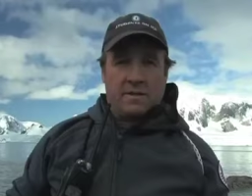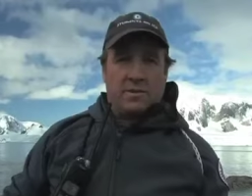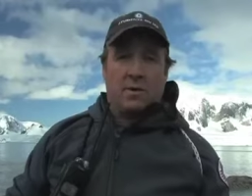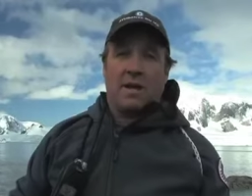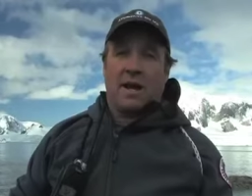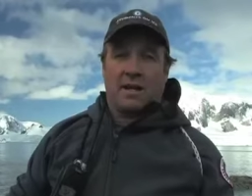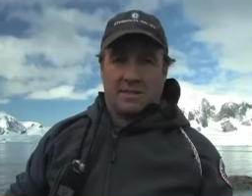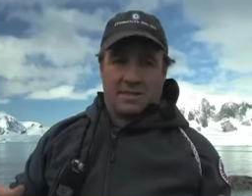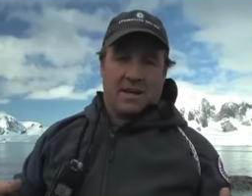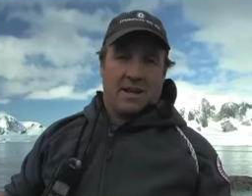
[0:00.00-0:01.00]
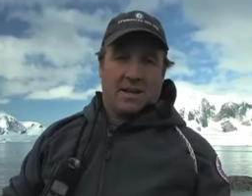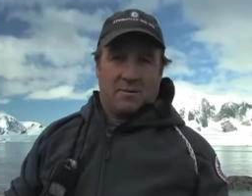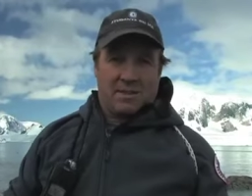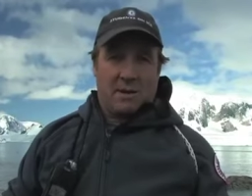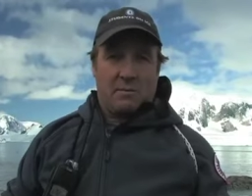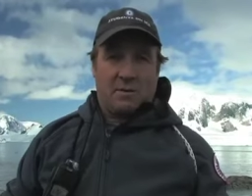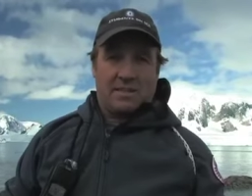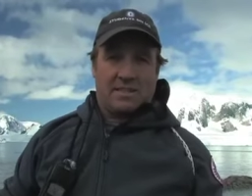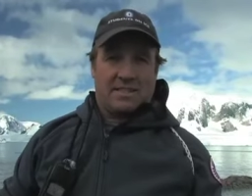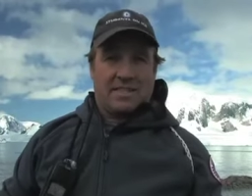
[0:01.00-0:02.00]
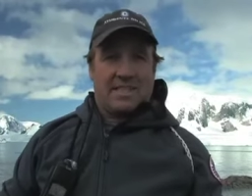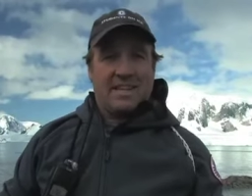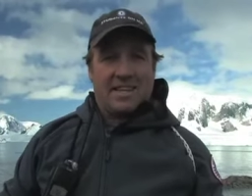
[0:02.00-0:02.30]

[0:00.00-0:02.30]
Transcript: zodiacs was able to see